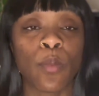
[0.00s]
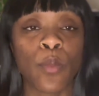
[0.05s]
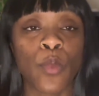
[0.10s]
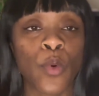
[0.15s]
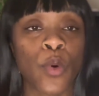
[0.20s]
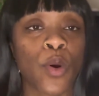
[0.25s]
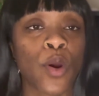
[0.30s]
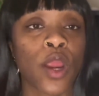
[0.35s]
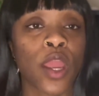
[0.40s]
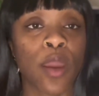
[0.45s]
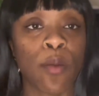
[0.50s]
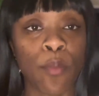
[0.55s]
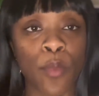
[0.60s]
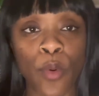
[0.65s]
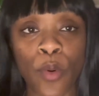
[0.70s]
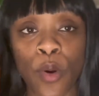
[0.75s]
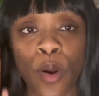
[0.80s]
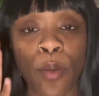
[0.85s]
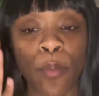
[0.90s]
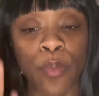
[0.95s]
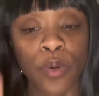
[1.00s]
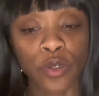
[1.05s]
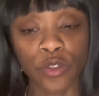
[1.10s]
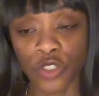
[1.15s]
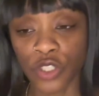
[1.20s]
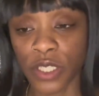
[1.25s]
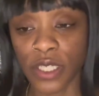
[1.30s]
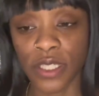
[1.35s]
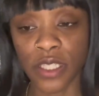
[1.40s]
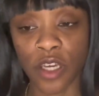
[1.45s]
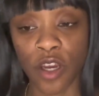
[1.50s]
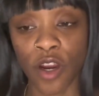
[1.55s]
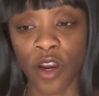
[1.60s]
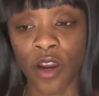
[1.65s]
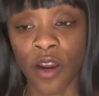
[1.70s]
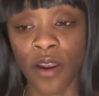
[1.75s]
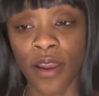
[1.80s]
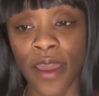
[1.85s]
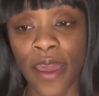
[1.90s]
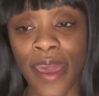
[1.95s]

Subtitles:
more and more bullshit to her.